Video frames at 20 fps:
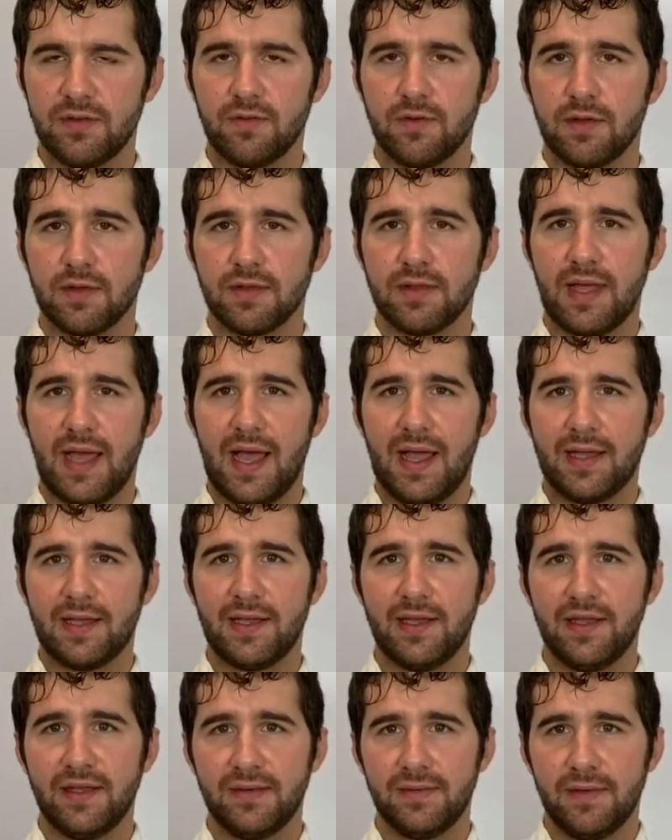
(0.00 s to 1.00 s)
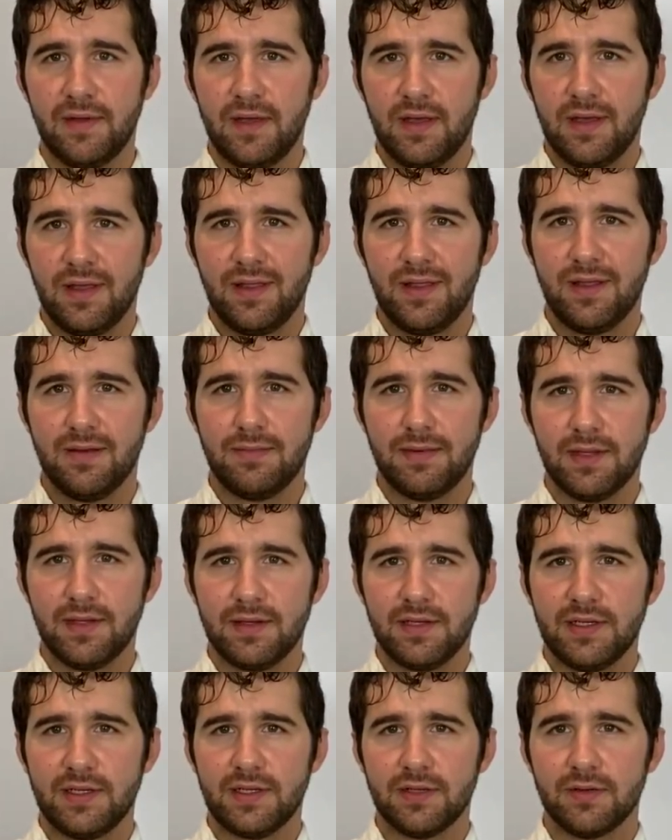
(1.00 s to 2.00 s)
we're lacking the
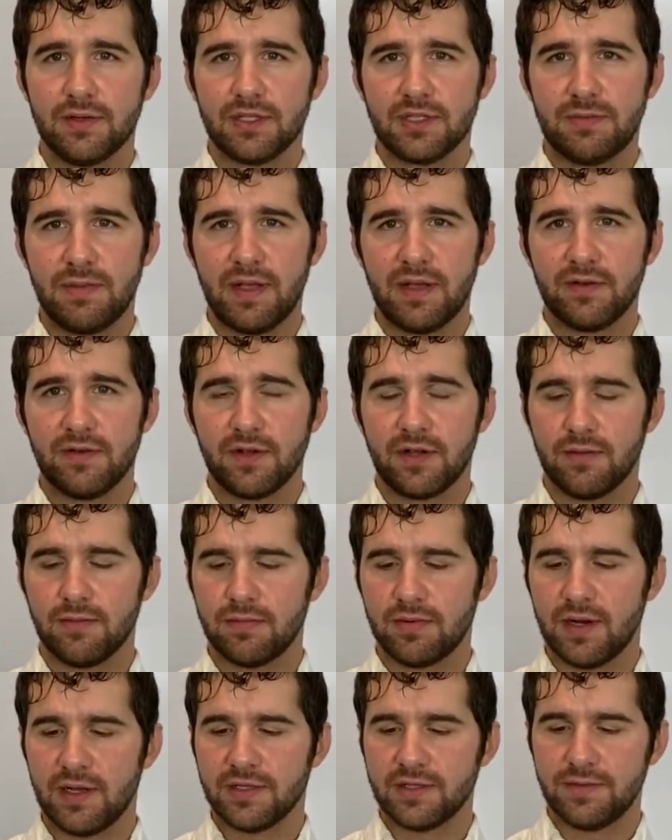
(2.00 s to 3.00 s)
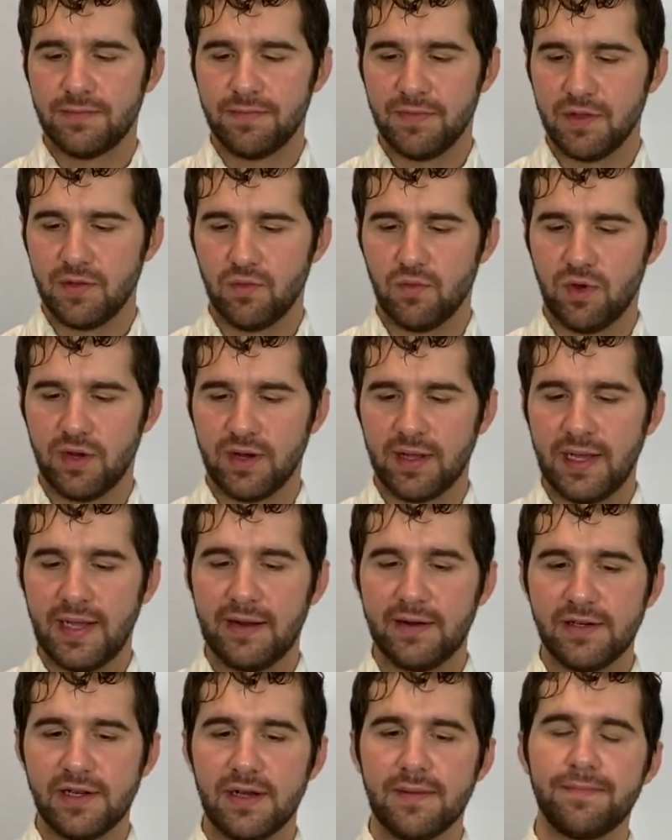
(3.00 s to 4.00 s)
ability to expand or compress in one
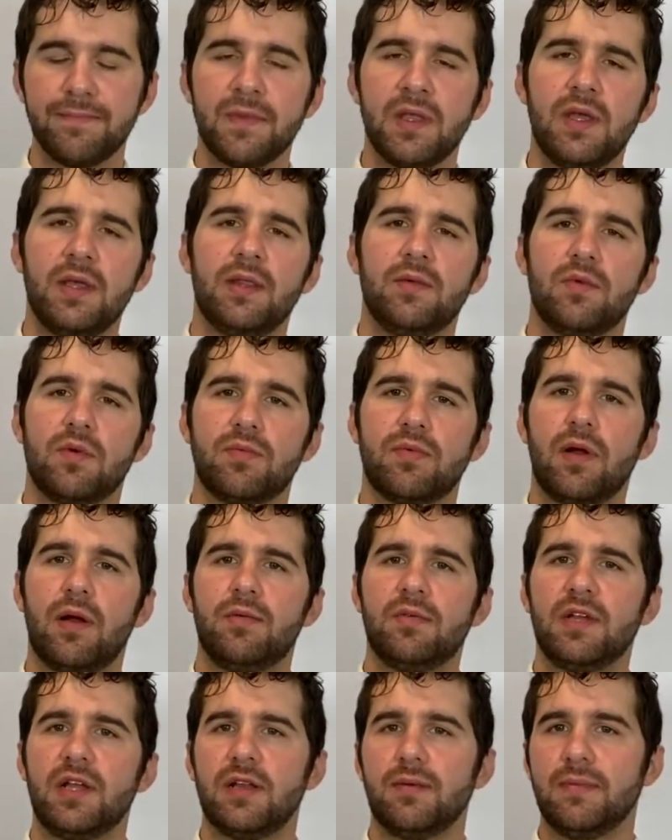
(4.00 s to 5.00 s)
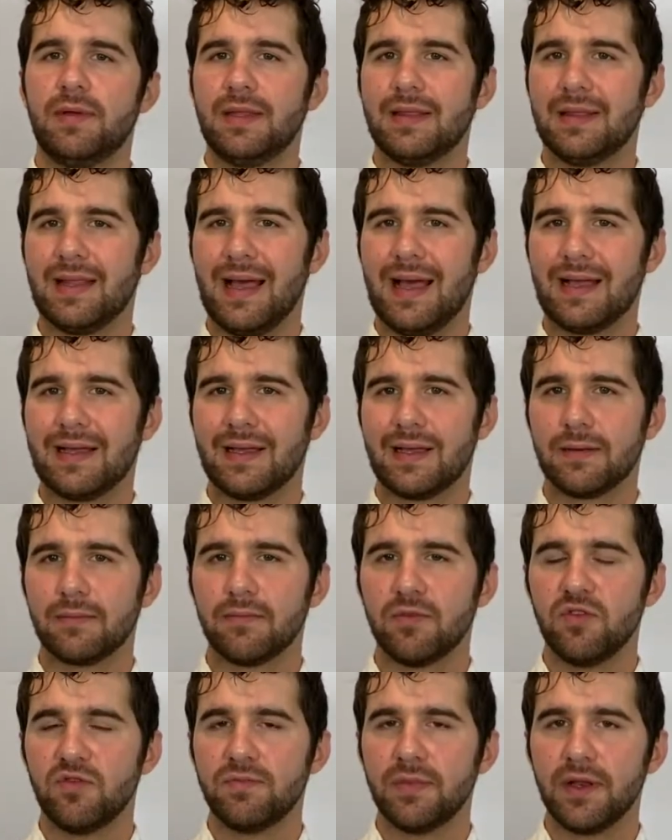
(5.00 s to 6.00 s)
area, then we're probably going to be lacking
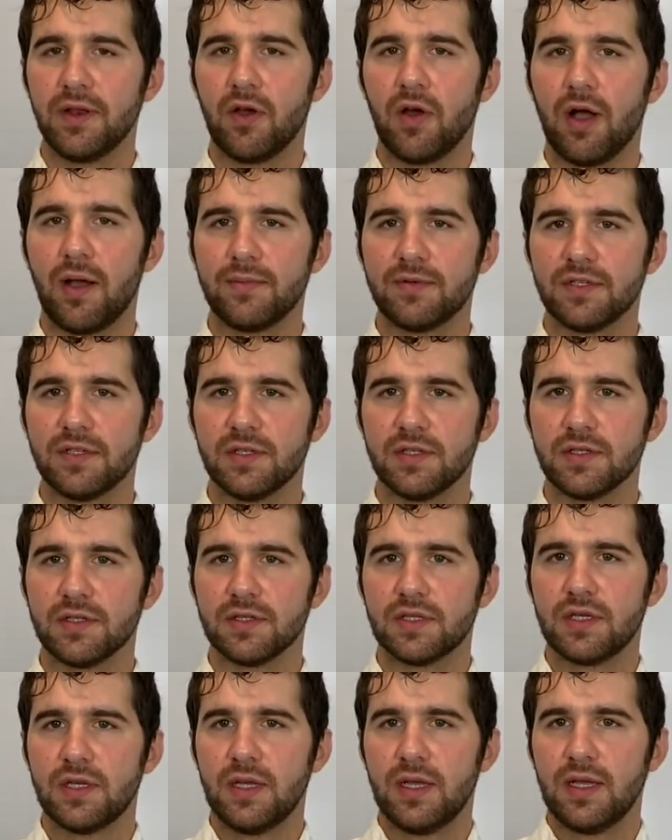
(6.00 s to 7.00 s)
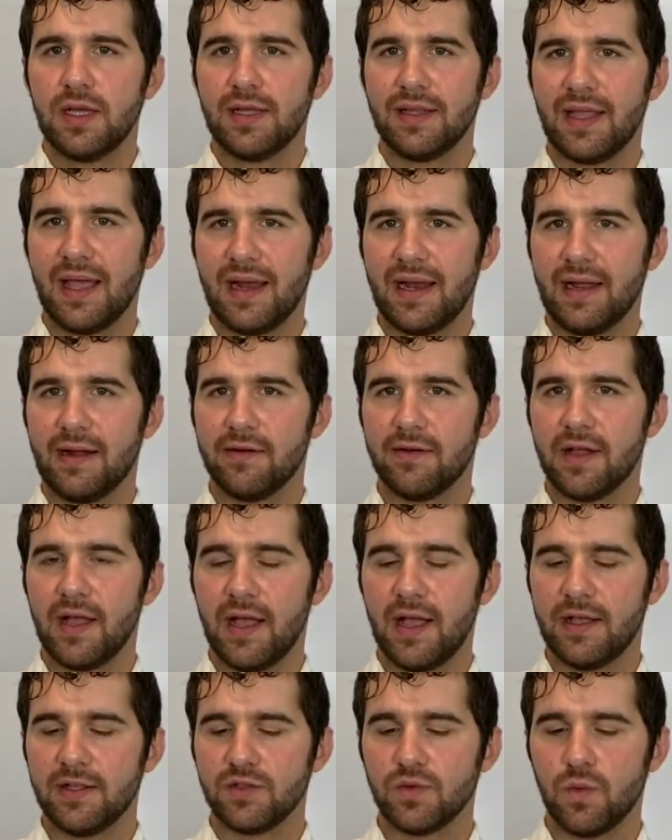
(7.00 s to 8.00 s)
movement options in that area
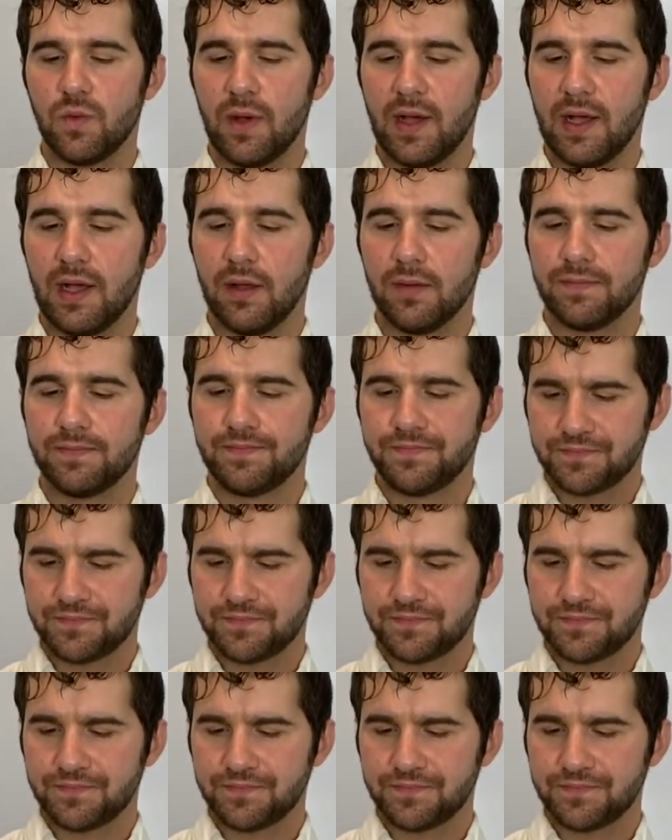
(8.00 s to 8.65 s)
as well.